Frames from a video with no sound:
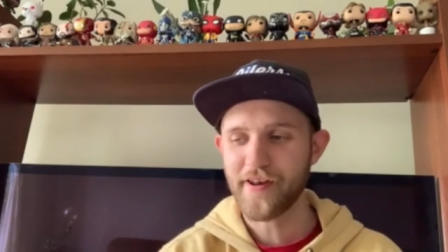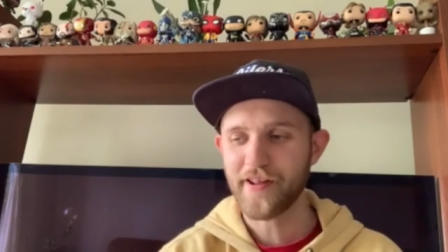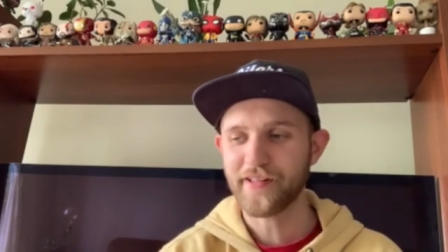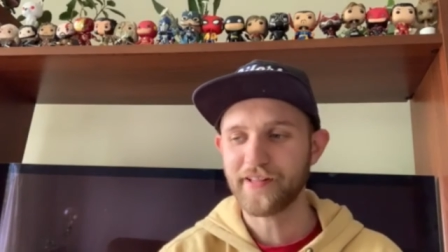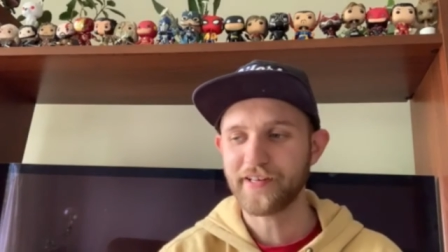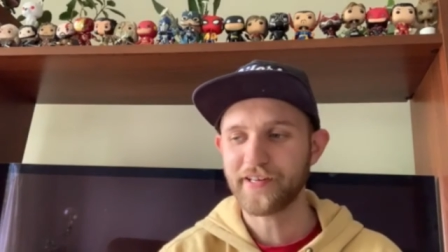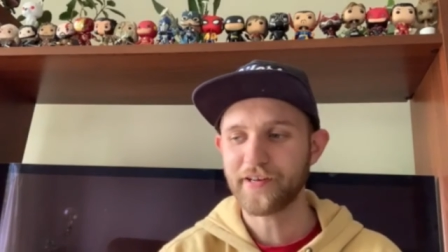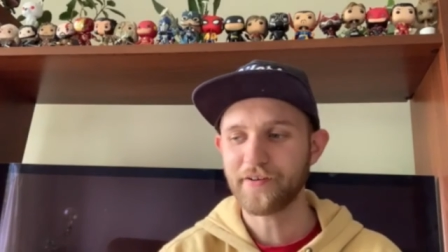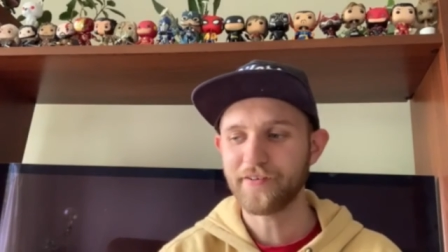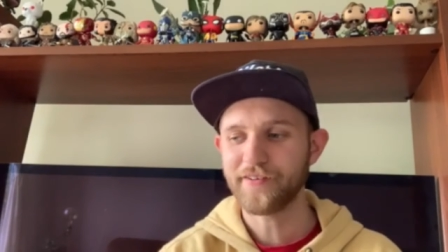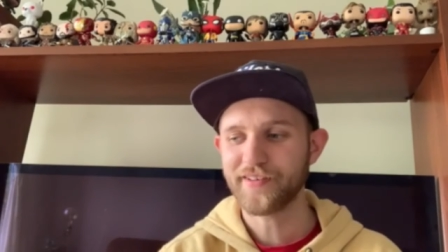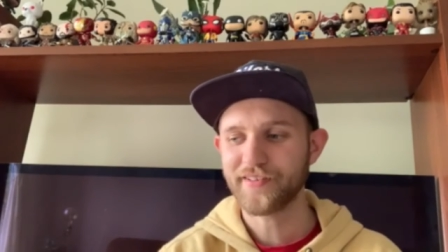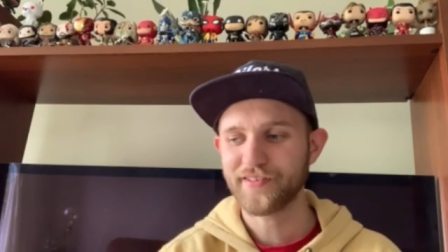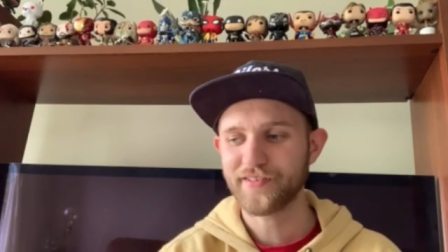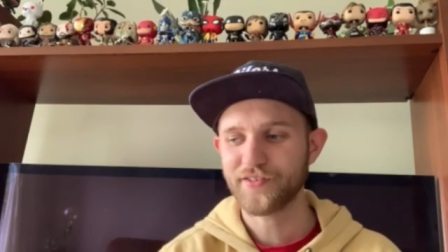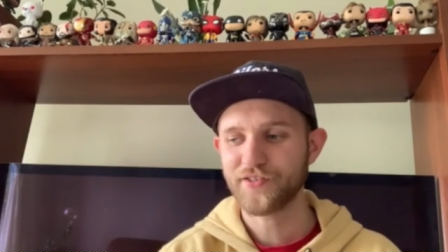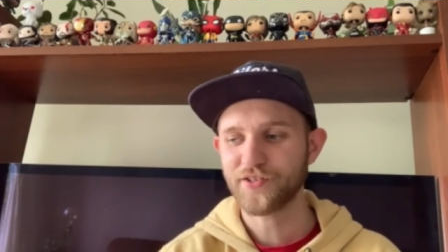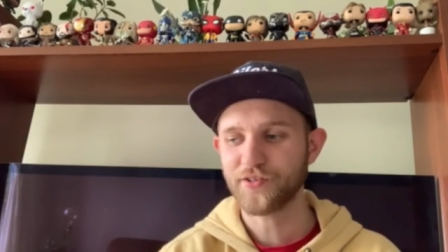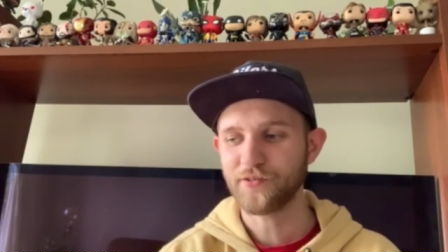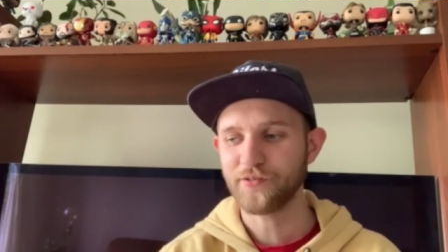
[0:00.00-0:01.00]
I like how it
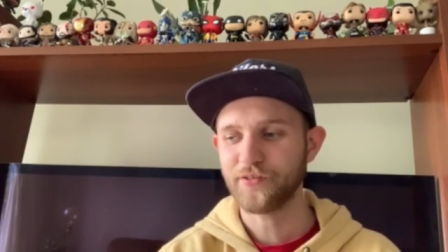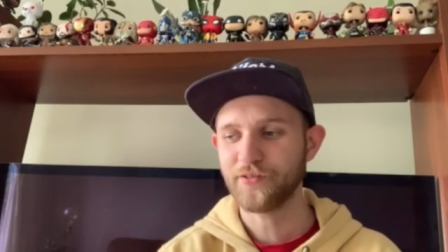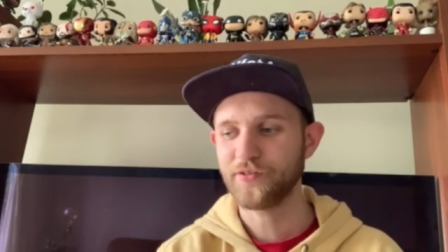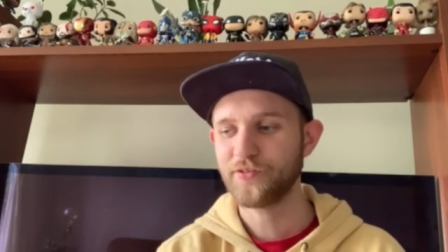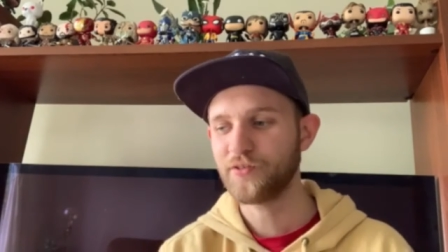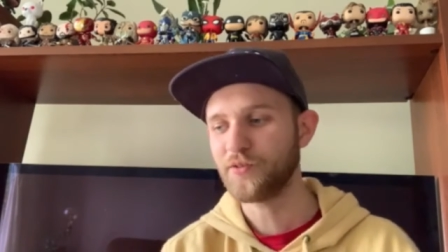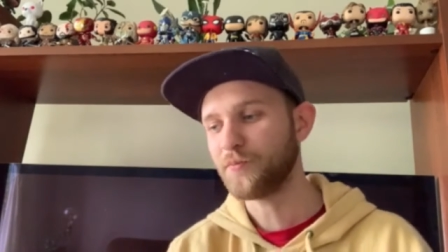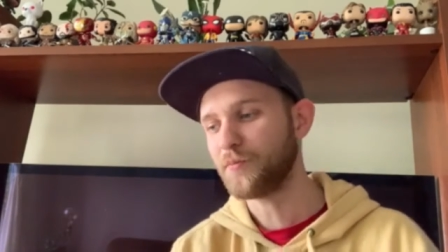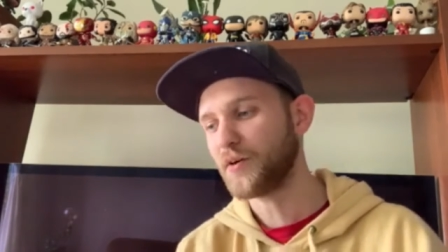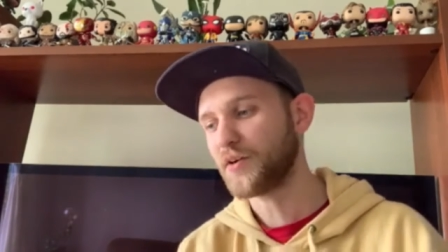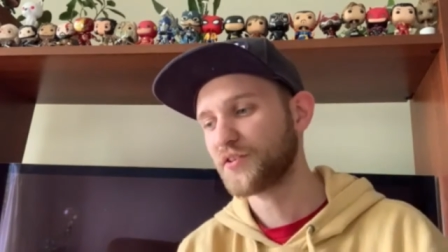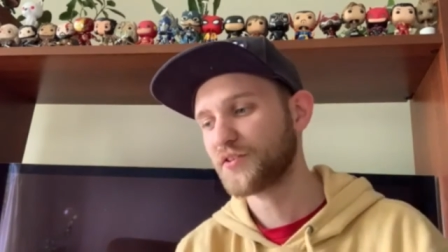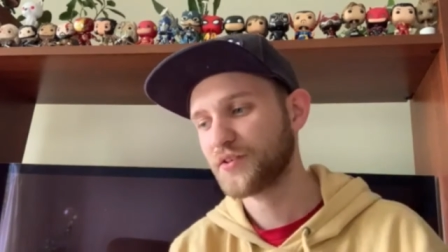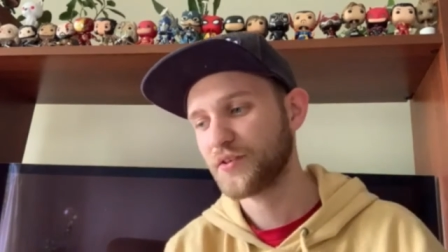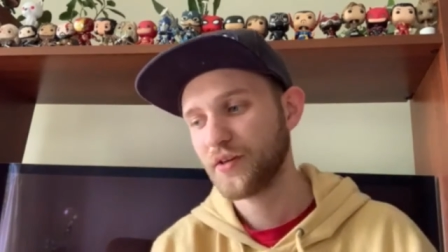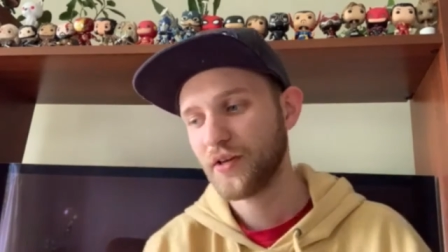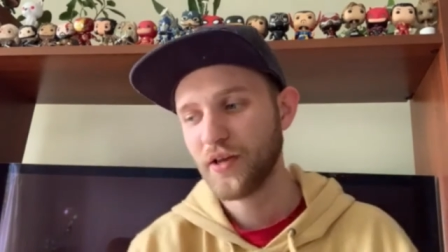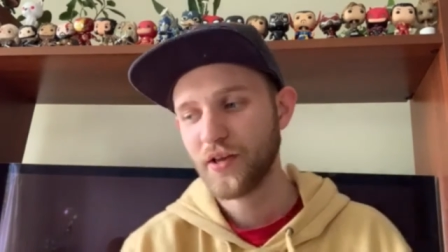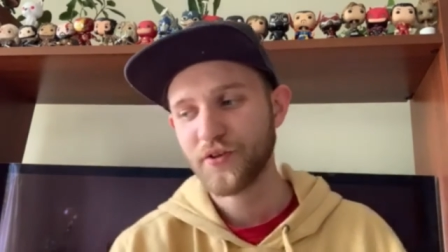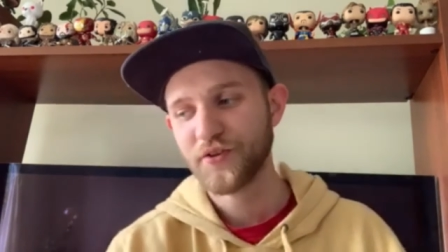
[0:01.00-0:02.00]
doesn't show too too much
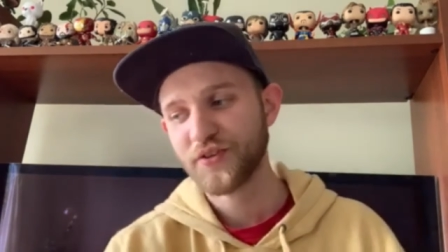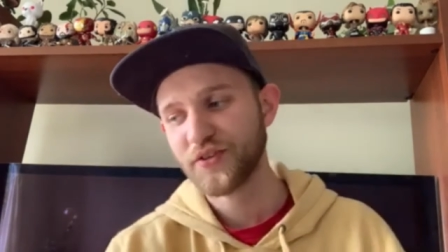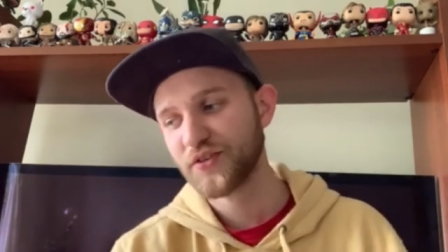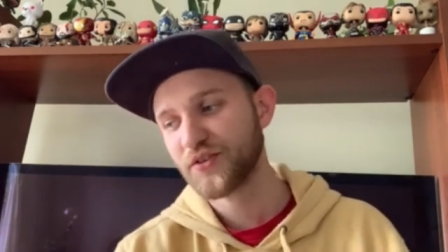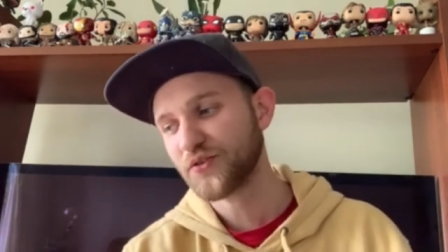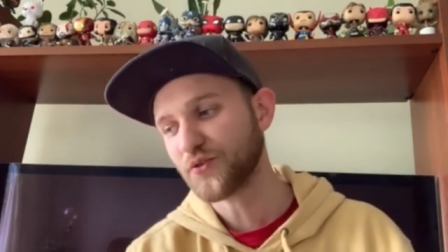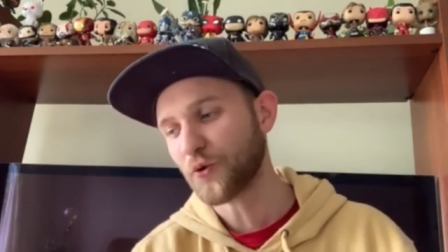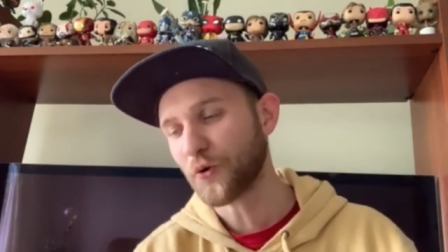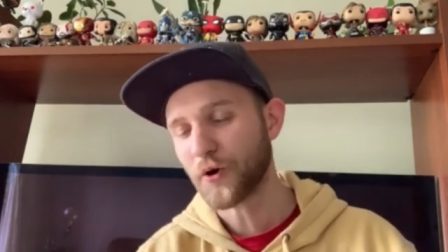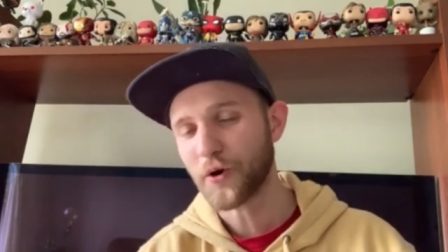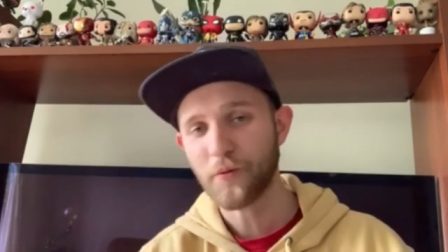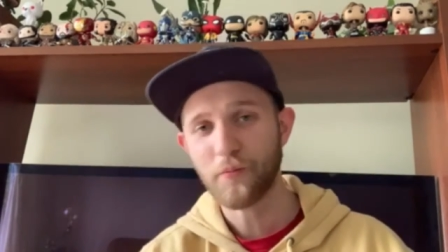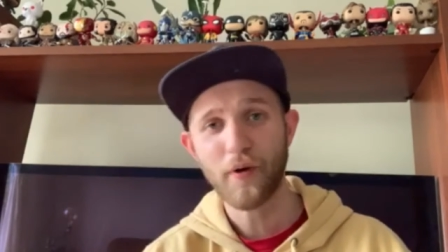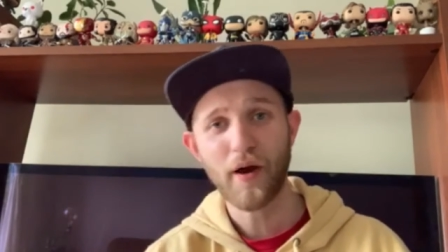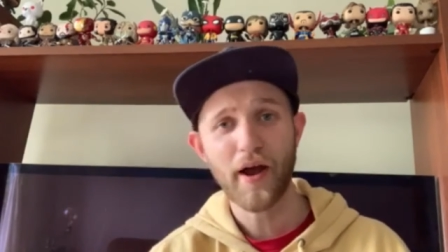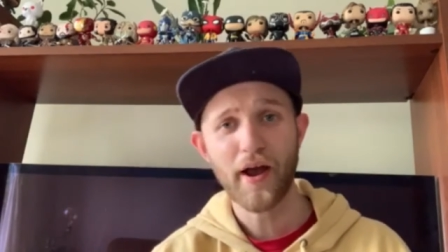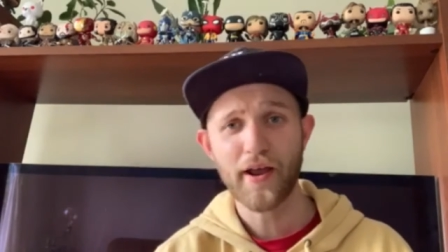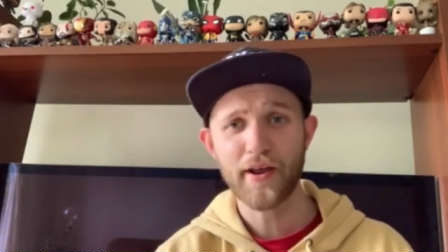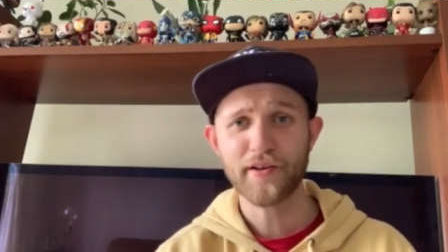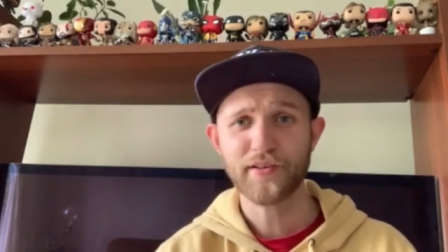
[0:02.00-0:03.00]

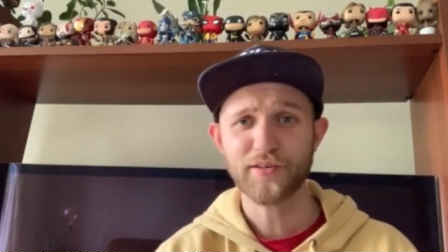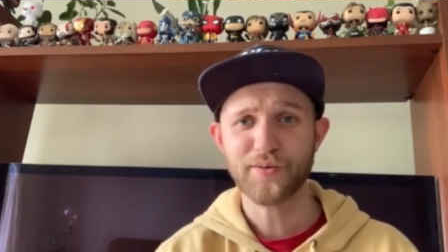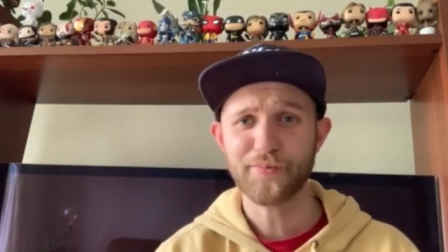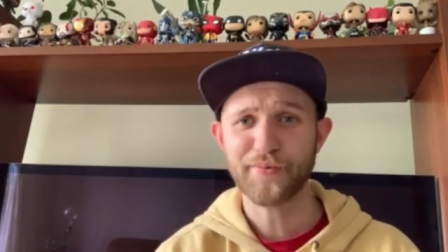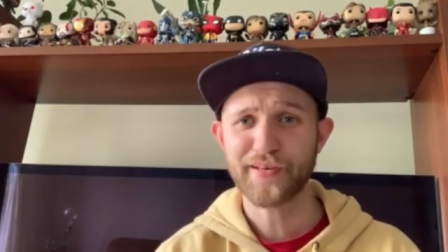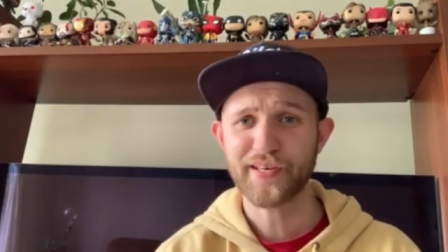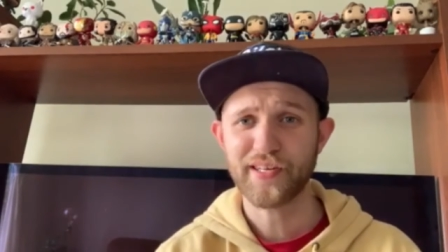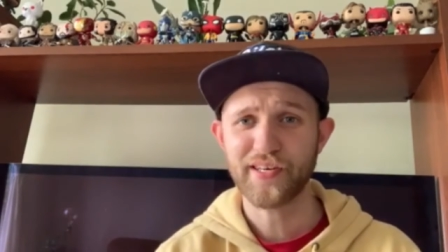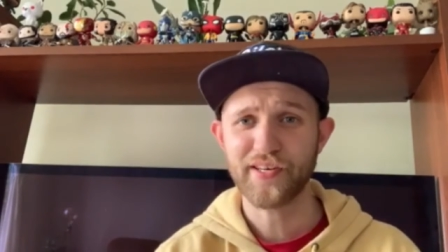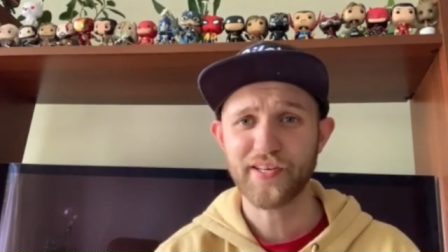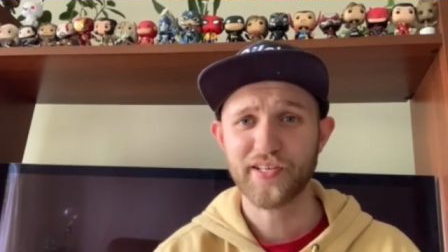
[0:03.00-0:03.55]
story-wise or what can you